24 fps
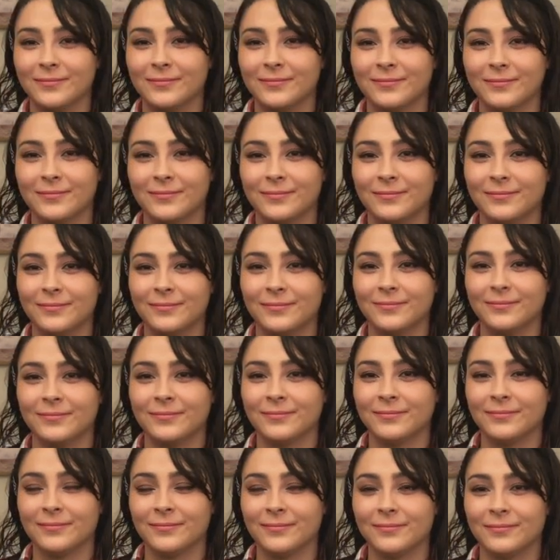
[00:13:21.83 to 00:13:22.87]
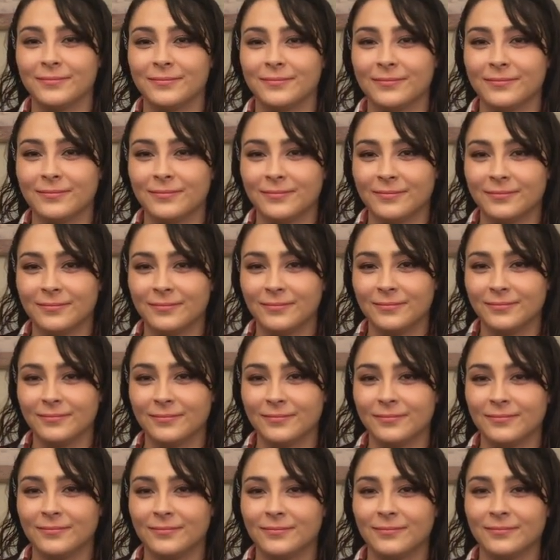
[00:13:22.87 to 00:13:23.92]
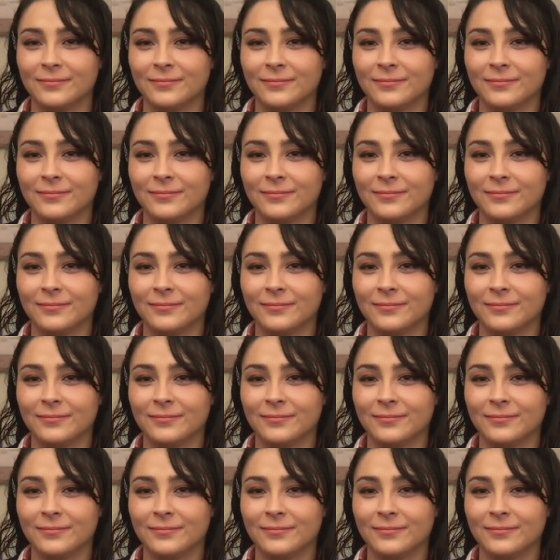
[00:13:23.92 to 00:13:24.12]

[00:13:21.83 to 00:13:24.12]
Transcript: This person isn't speaking.